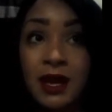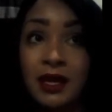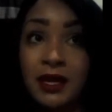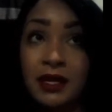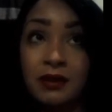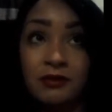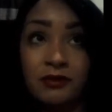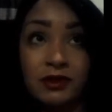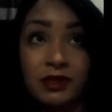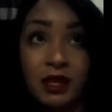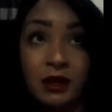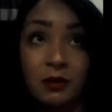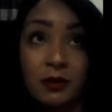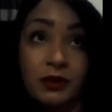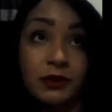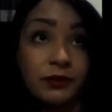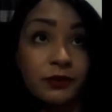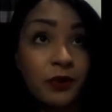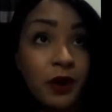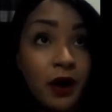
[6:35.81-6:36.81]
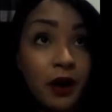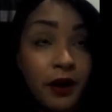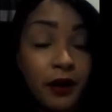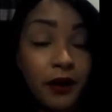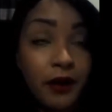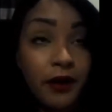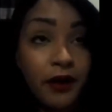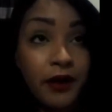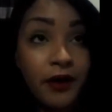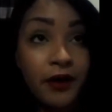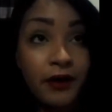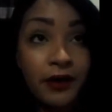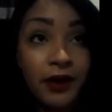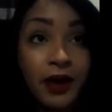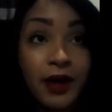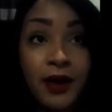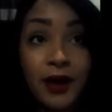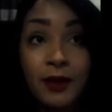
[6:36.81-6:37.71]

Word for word: he was like, what's wrong?